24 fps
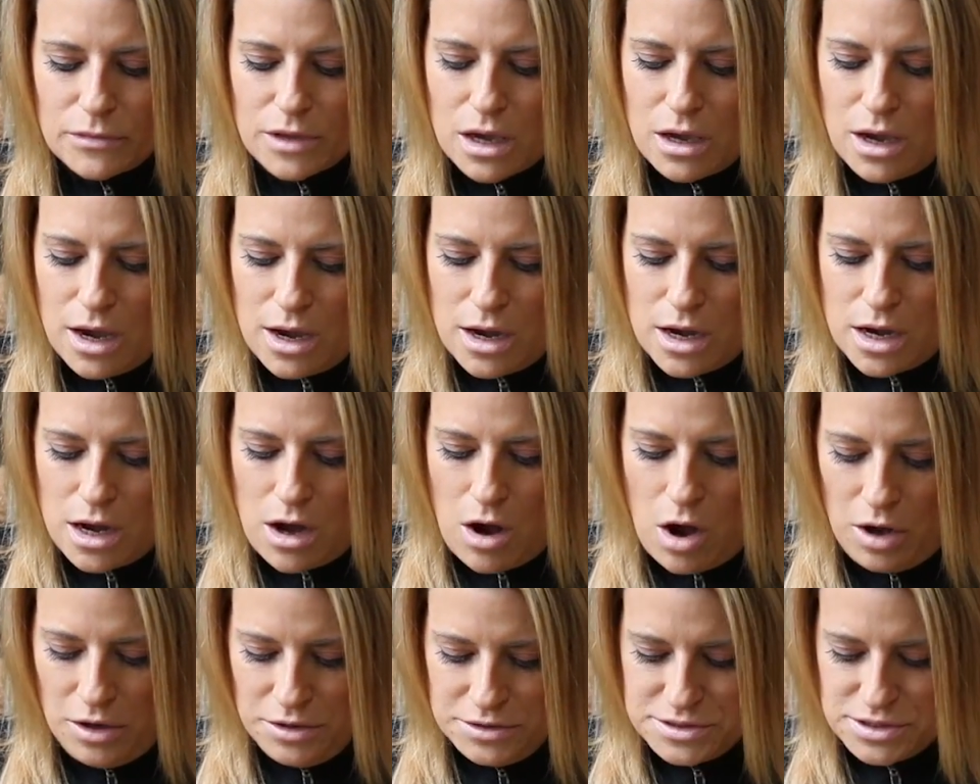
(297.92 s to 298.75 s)

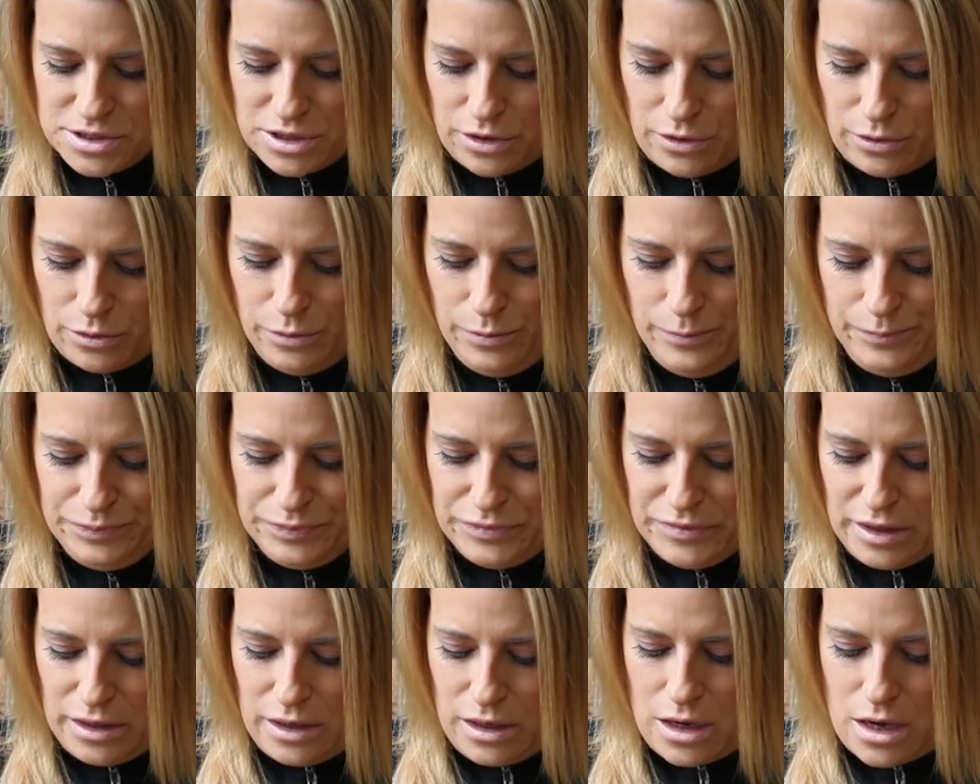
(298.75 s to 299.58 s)
Also,
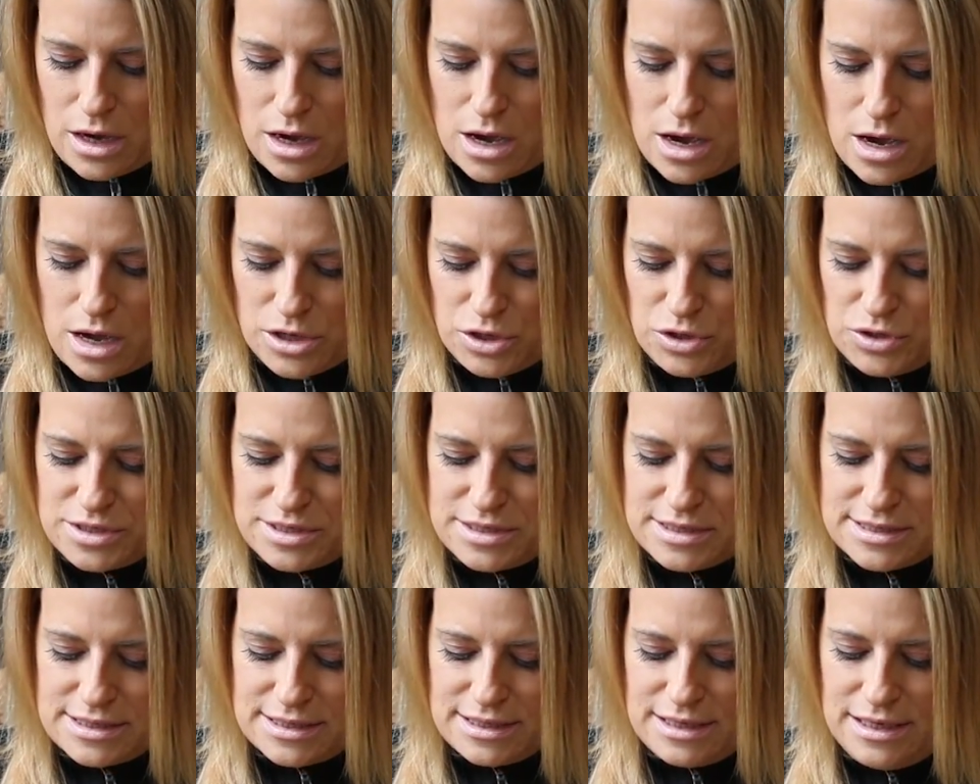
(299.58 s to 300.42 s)
You
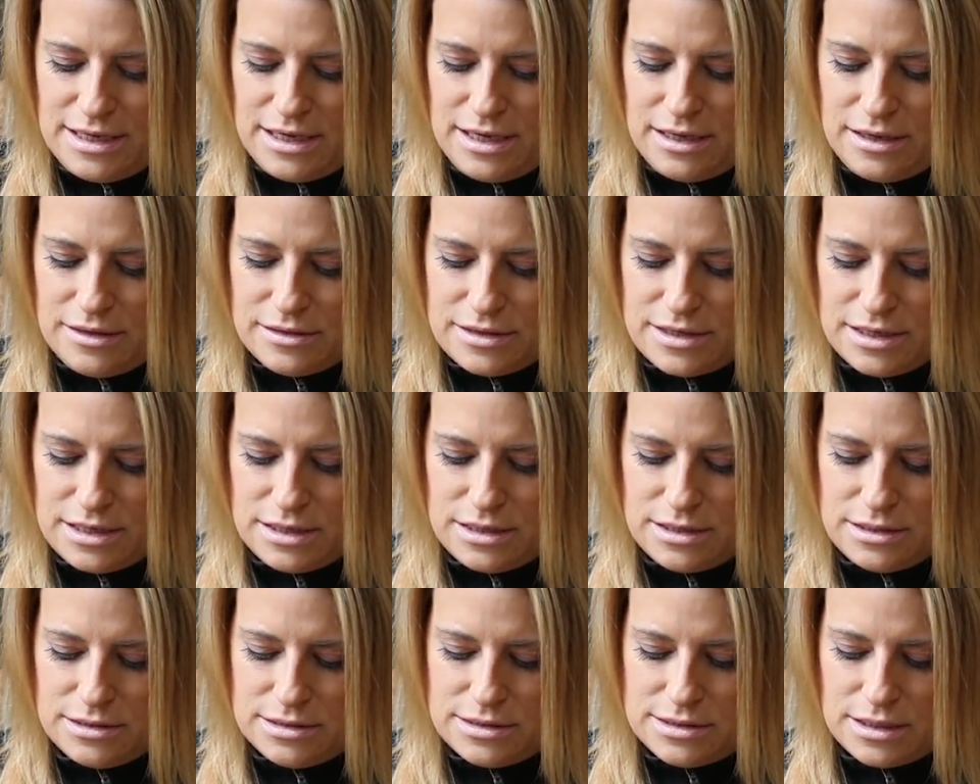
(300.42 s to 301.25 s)
see
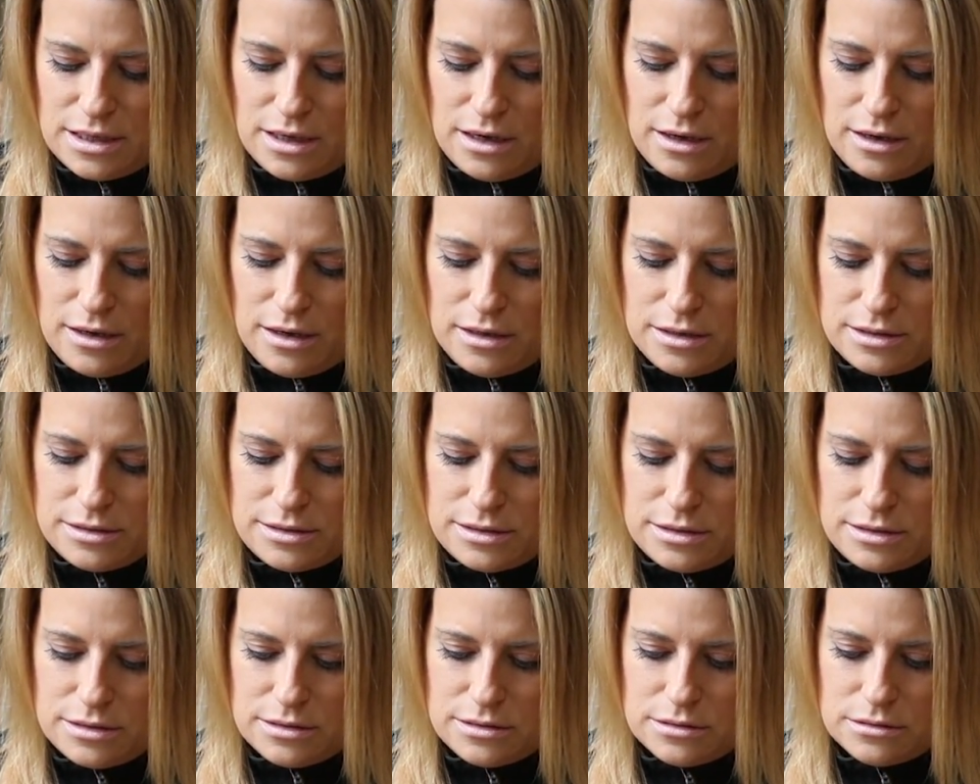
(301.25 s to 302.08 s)
these
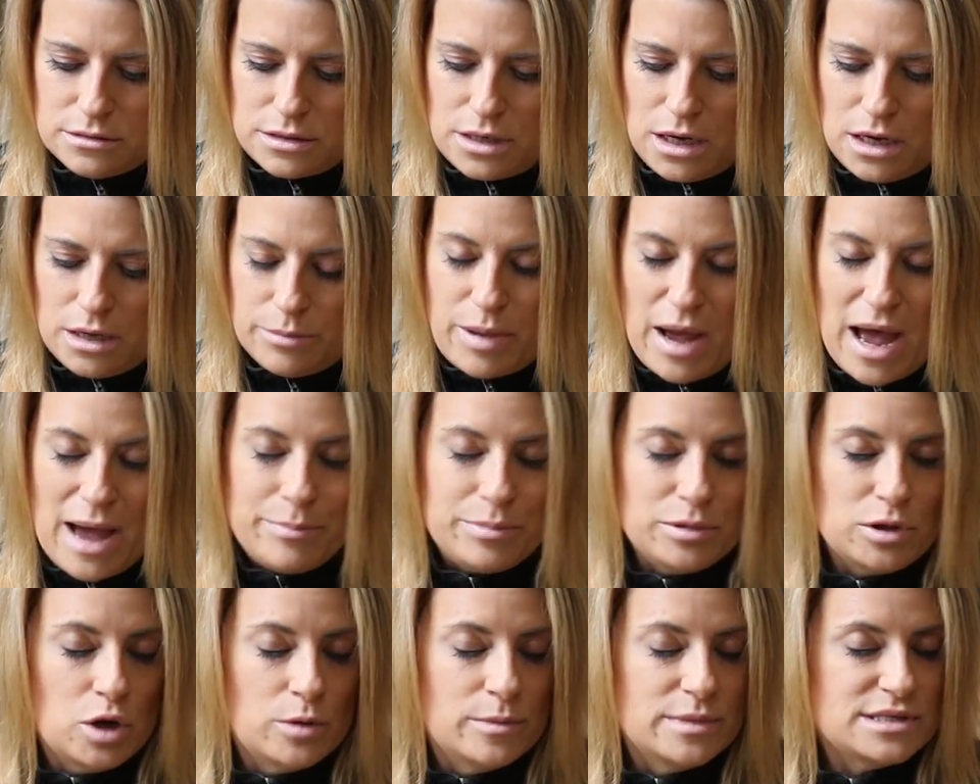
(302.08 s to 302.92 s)

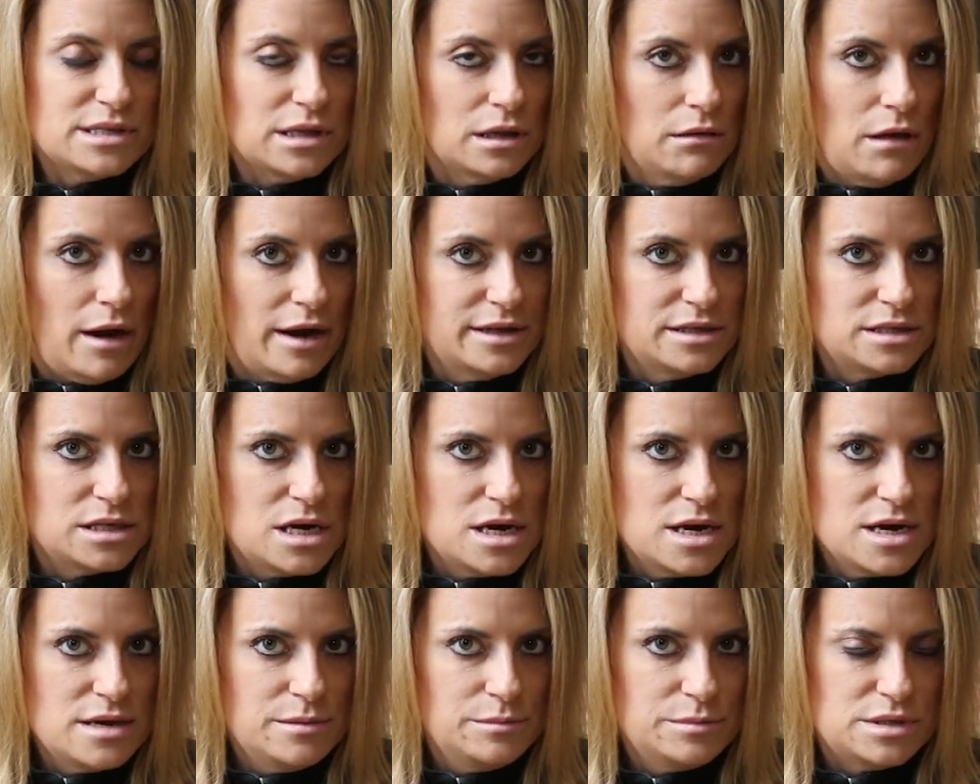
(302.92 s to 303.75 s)
papillomas a lot of
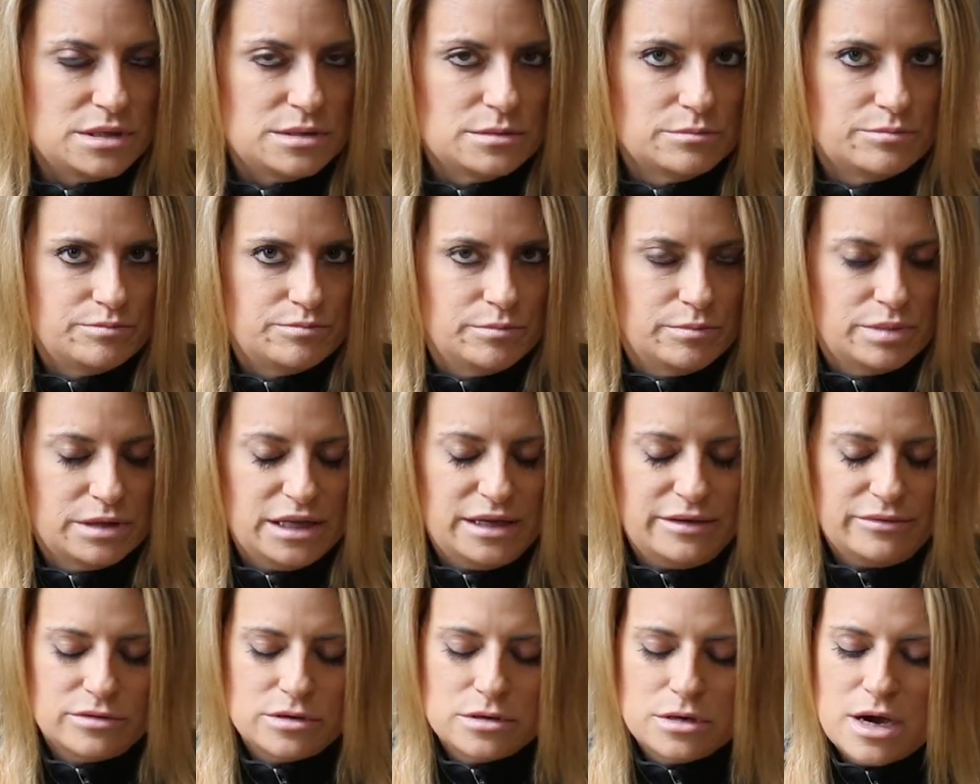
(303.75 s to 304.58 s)
times,
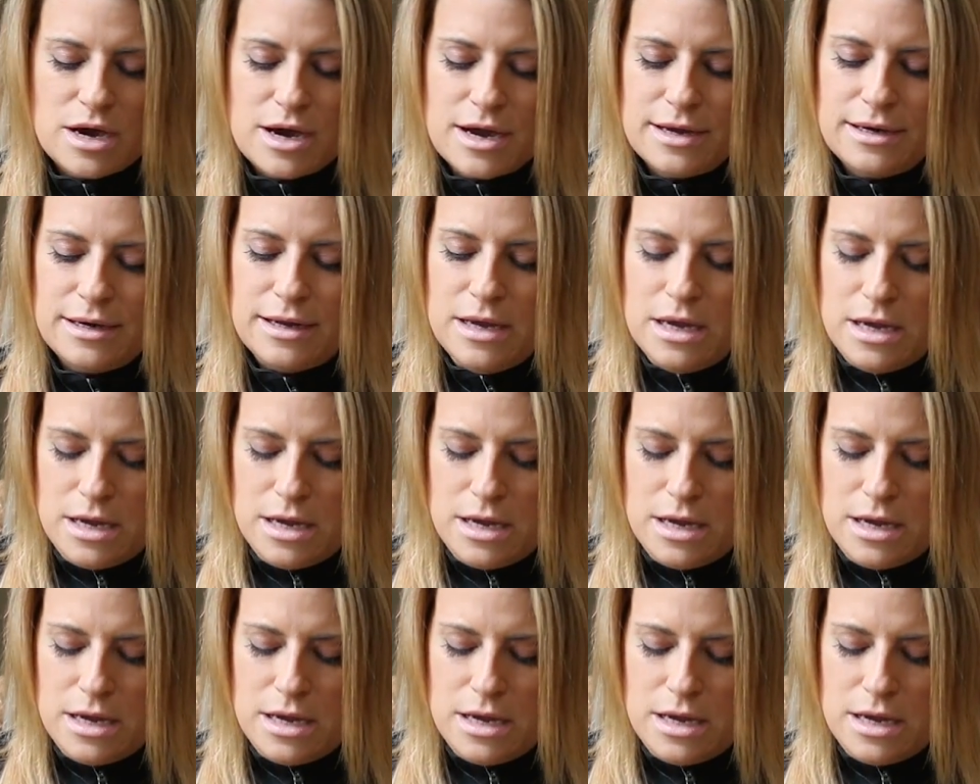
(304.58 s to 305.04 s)
believe it or not.